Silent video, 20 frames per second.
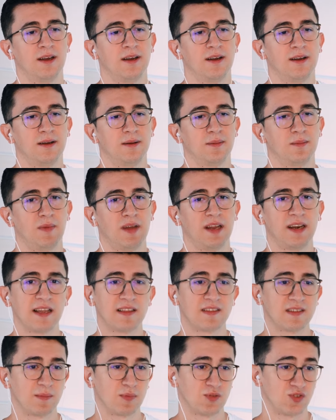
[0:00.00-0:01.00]
And
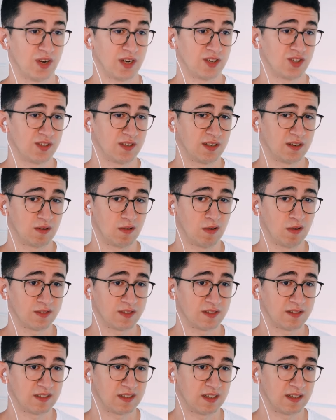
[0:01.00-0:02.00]
that's abstractions in a
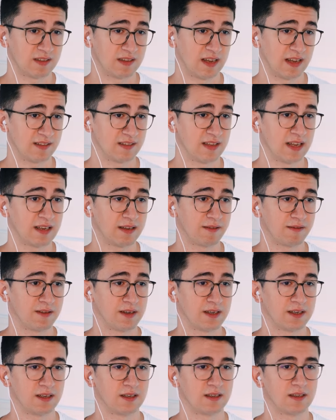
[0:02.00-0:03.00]
causal sense as they
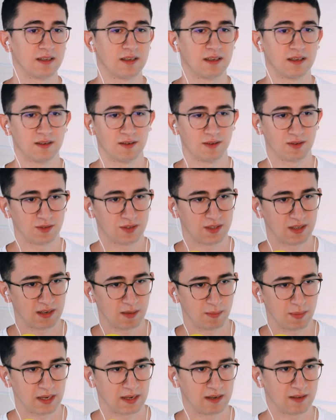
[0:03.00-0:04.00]
define it. And then, you know,
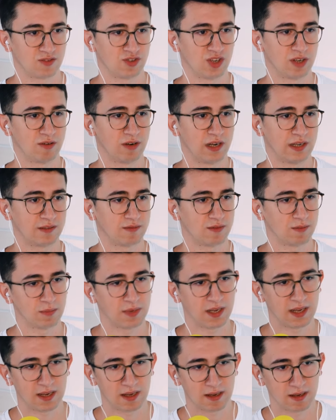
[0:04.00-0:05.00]
Sander Beckers generalized from
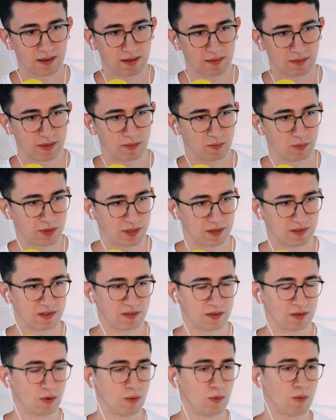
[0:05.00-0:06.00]
there with his
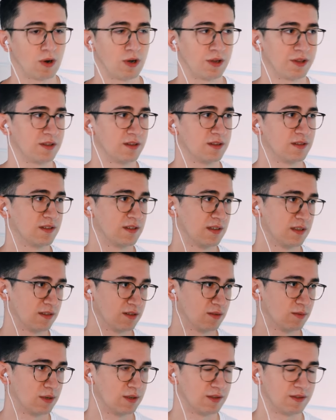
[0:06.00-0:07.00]
co-authors and
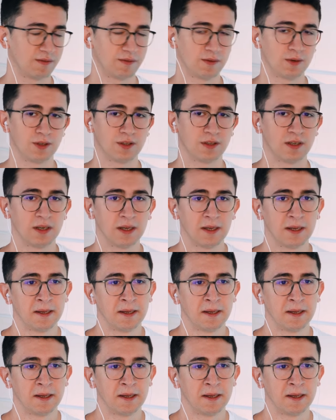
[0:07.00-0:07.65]
so on and so forth.